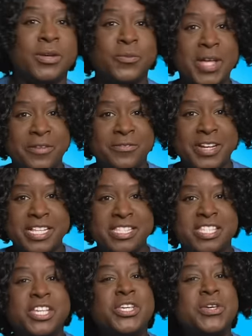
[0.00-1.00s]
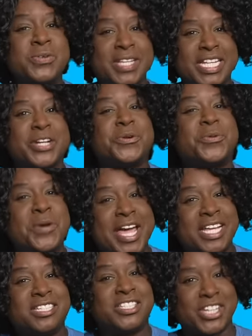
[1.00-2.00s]
Well, friends, you did a
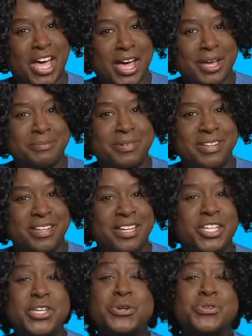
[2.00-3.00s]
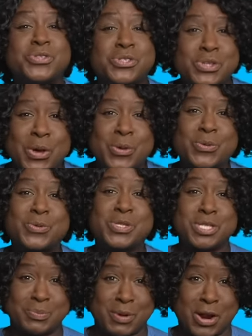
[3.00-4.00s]
great job. You're so
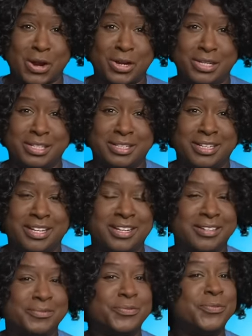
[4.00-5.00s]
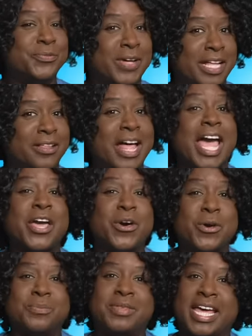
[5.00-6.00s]
smart. Well, I
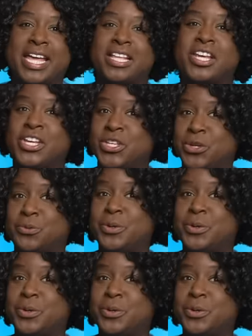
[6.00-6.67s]
hope that you'll